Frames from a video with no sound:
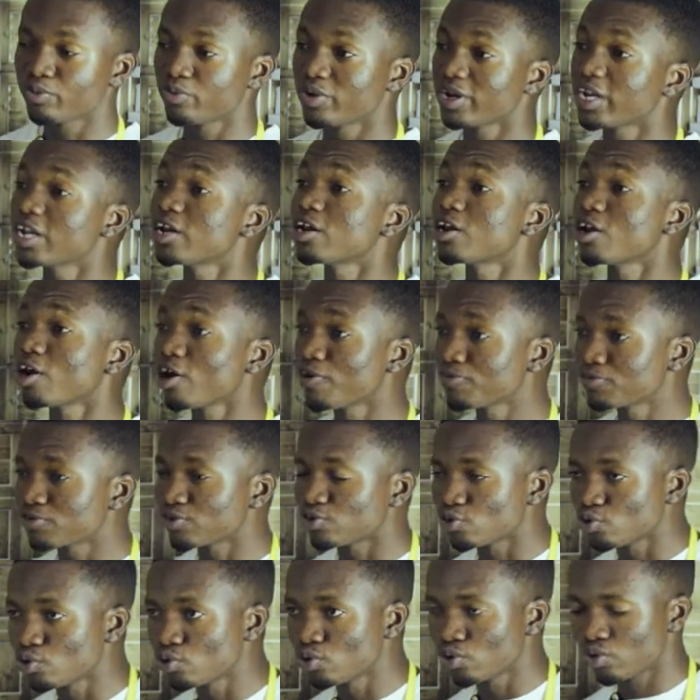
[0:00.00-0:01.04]
really love to
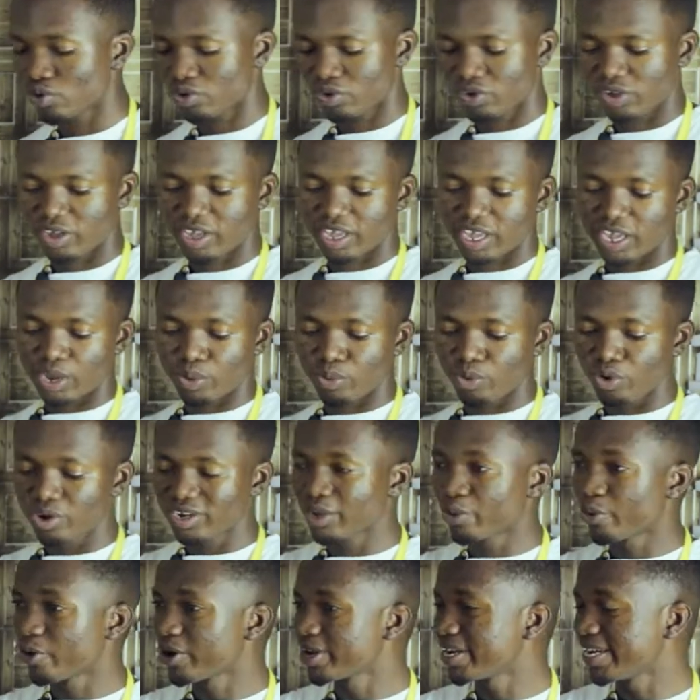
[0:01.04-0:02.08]
do and what
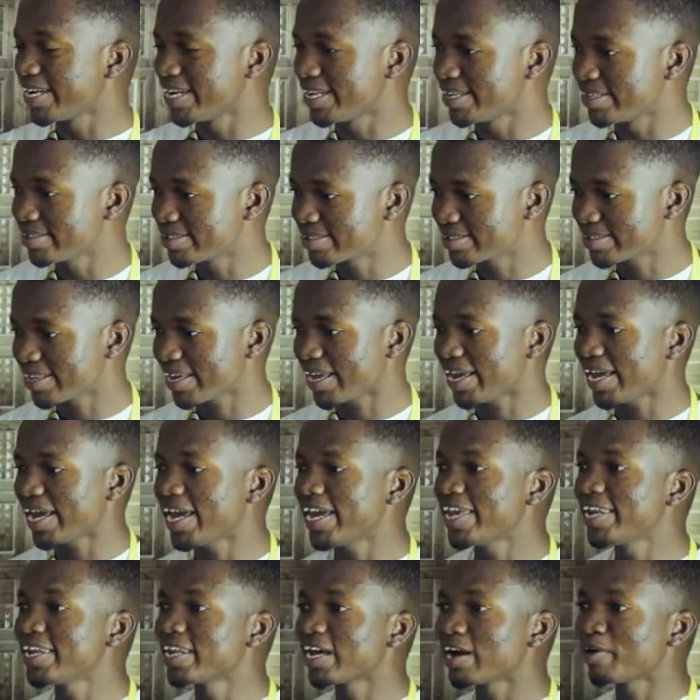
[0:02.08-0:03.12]
the world needs
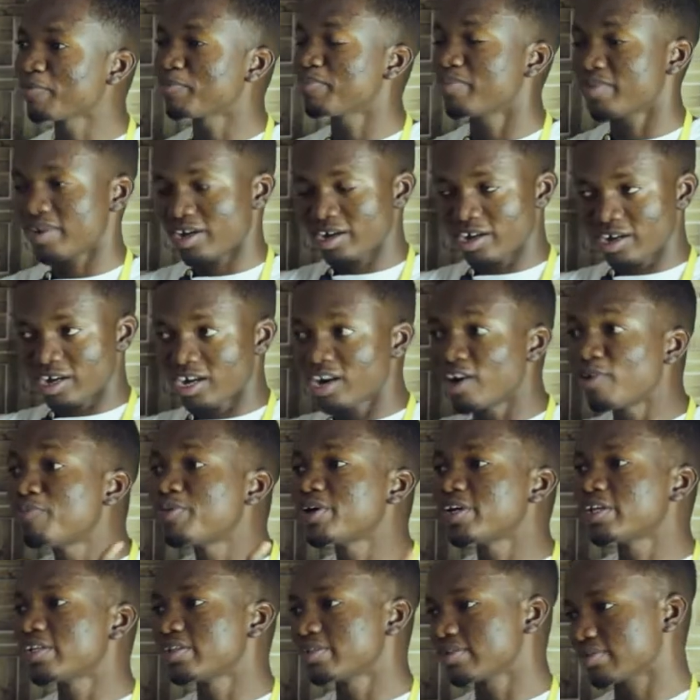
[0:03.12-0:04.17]
end up
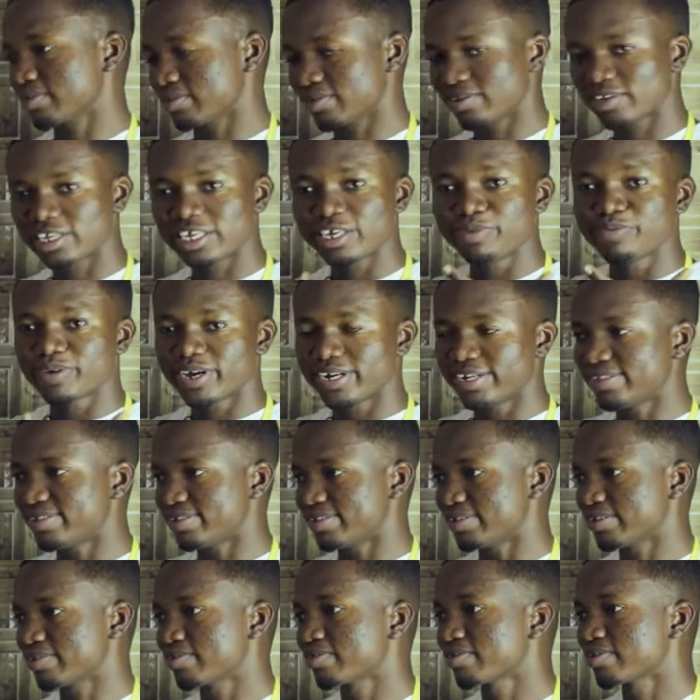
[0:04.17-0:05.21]
helping
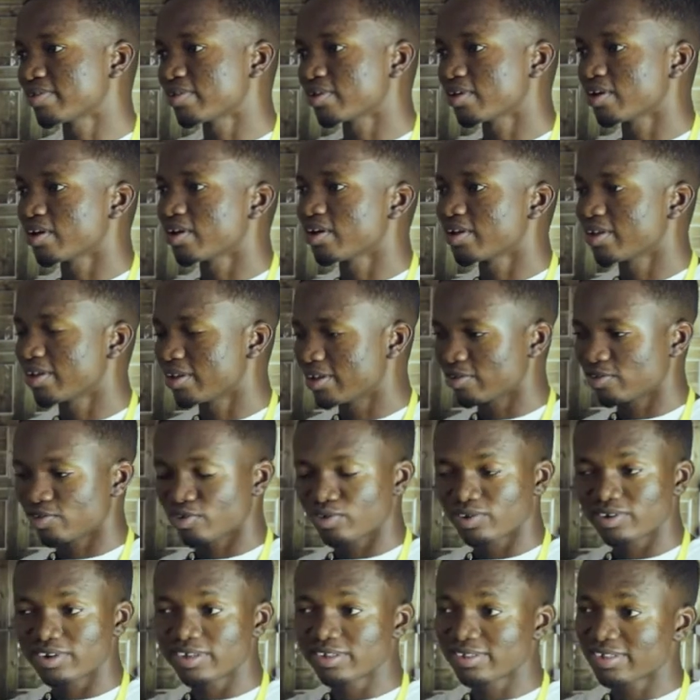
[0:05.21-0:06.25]
humanity.
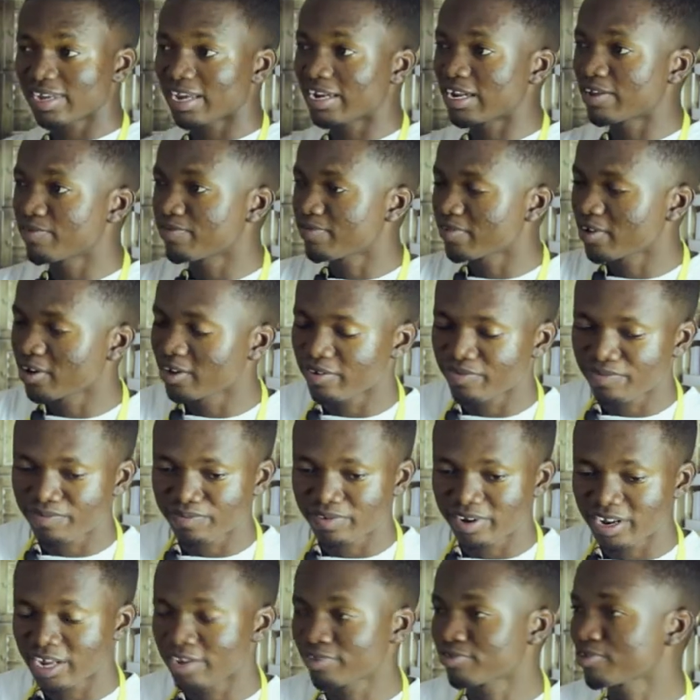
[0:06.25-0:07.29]
So these are the
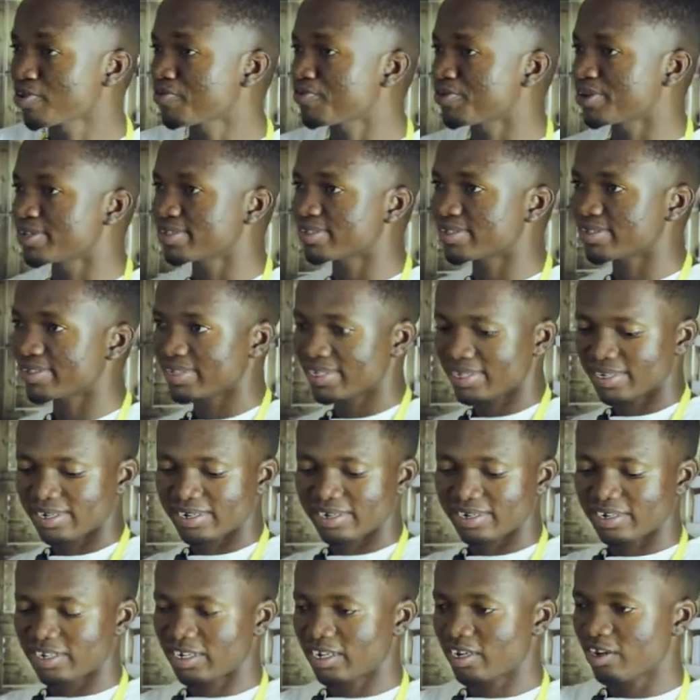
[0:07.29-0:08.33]
philanthropists,
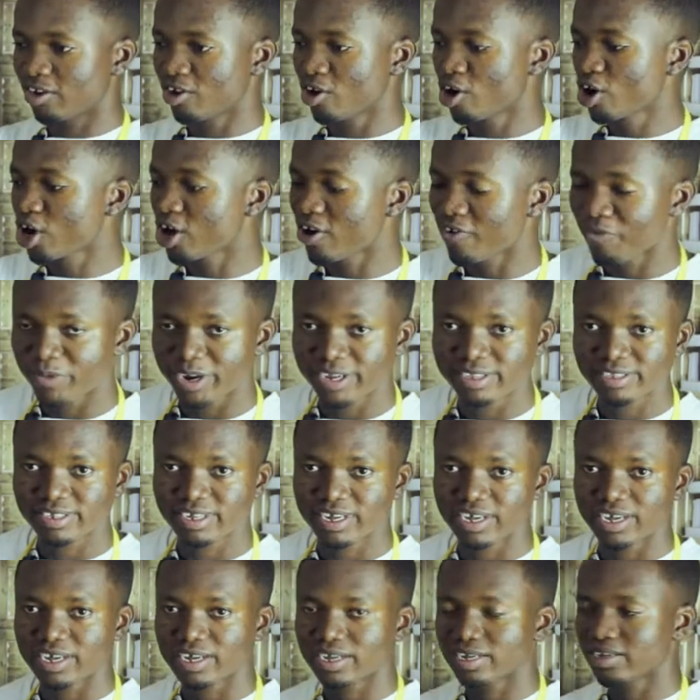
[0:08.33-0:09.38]
the
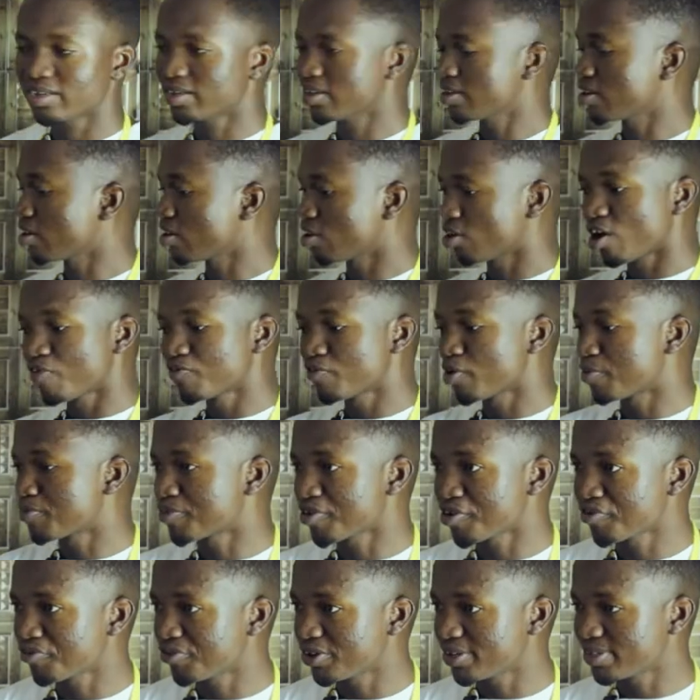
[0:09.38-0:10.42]
non-governmental,
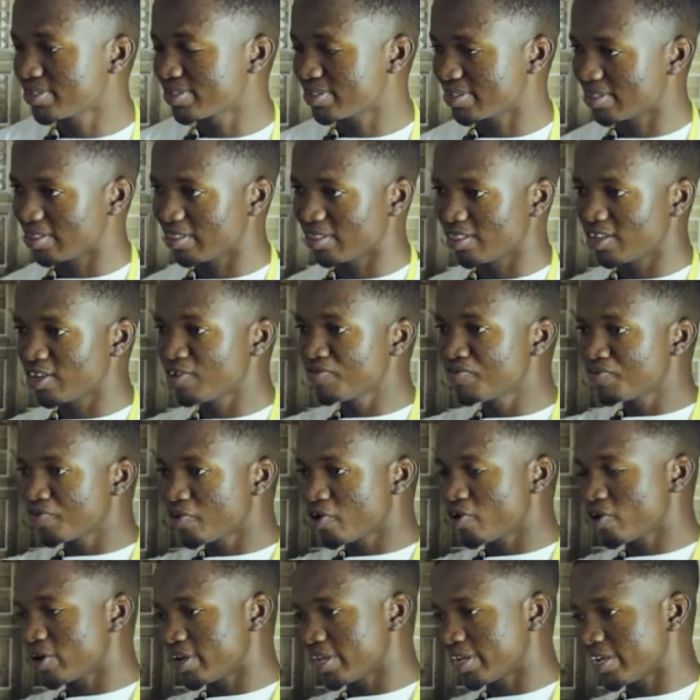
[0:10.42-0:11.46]
non-for-profit, they
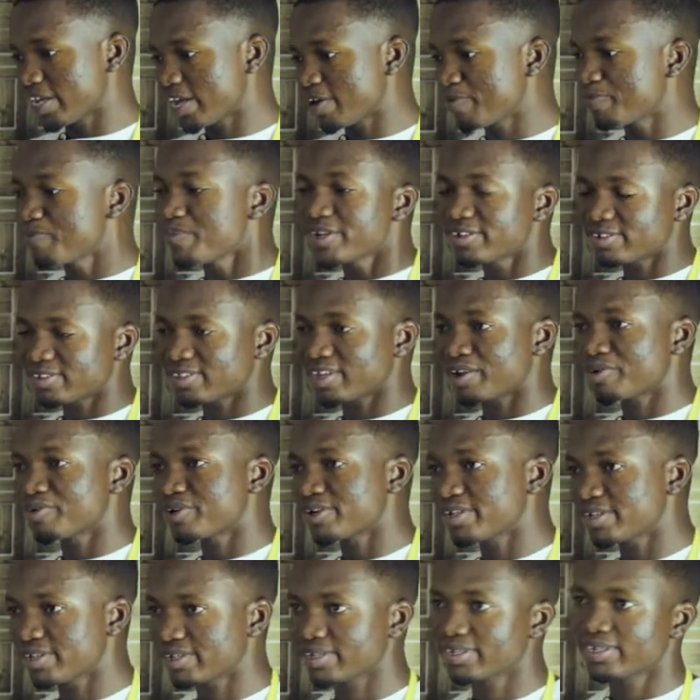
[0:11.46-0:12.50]
fall in that
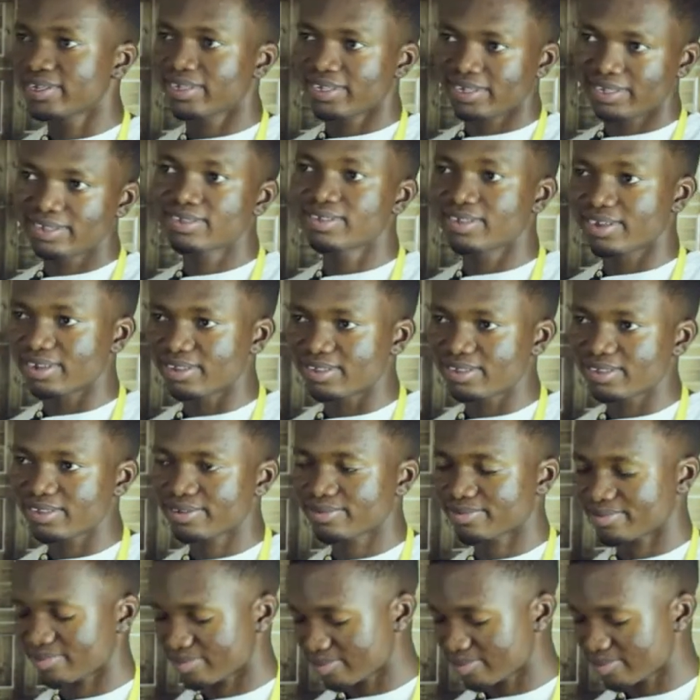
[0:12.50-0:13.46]
missionary state.